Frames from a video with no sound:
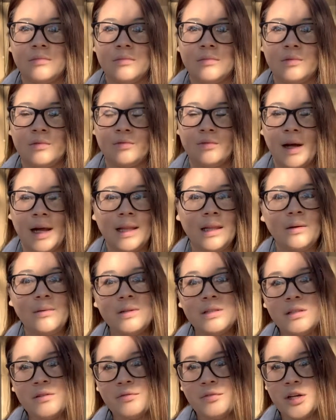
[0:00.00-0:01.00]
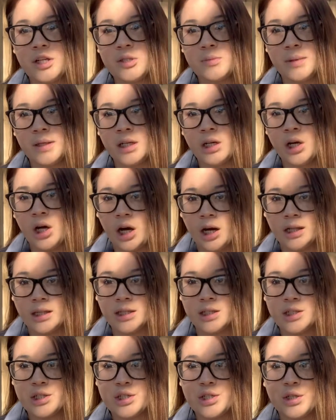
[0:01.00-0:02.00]
Riley was a freshman in
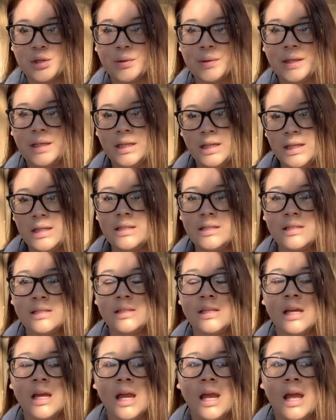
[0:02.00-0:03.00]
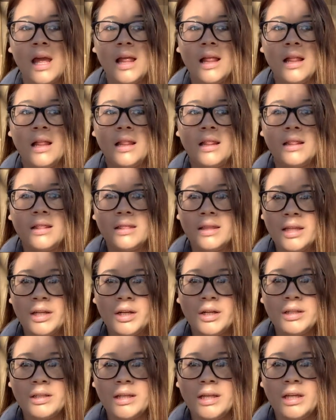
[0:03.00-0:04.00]
college, so he's
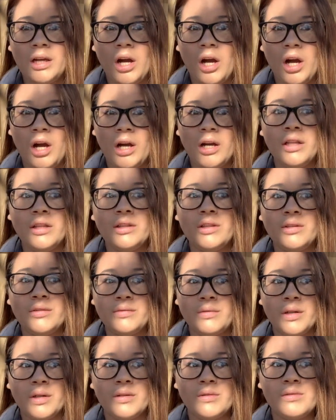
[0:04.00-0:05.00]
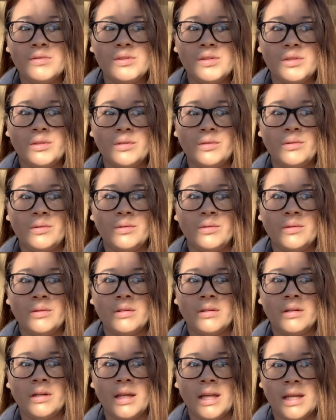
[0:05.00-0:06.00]
literally on the road to
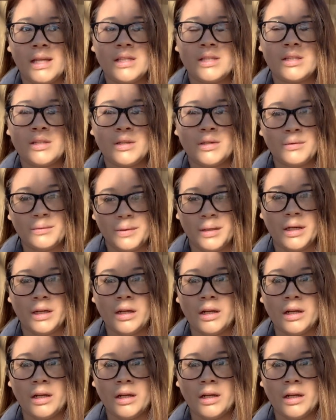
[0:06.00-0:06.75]
his career.